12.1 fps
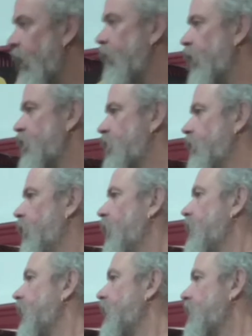First of
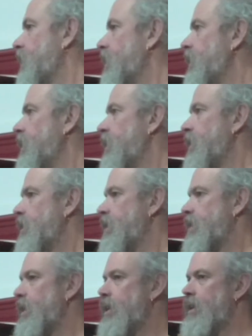all, I'd like to, to
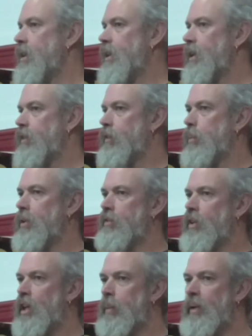say thanks very much
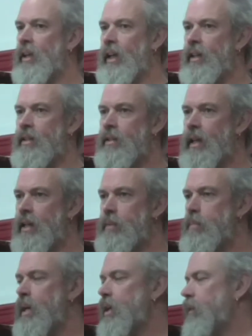for coming, and
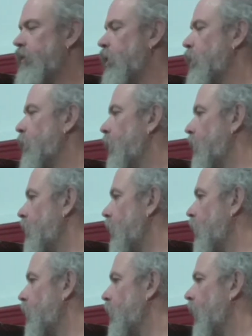as many of you will
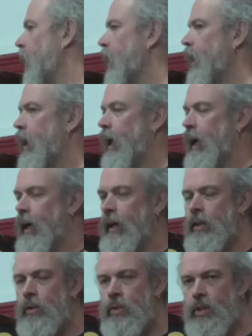know,
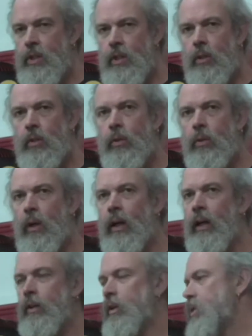uh, UCU
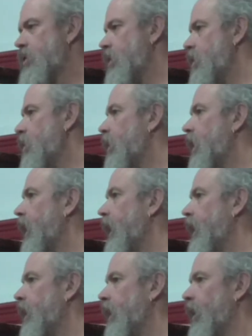across the
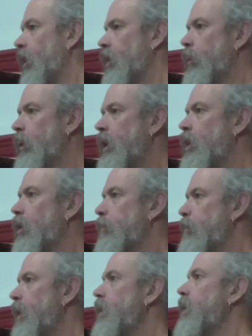UK on a week
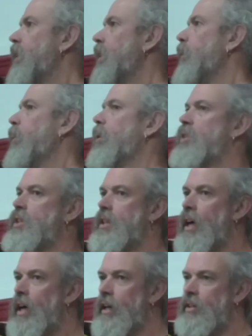on Monday will
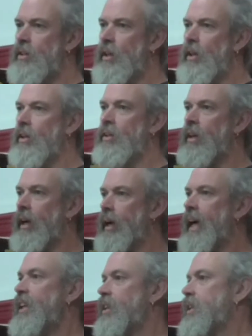start on
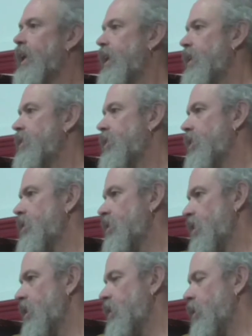eight days
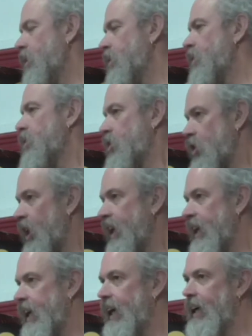continuous
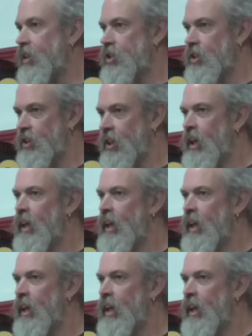strike action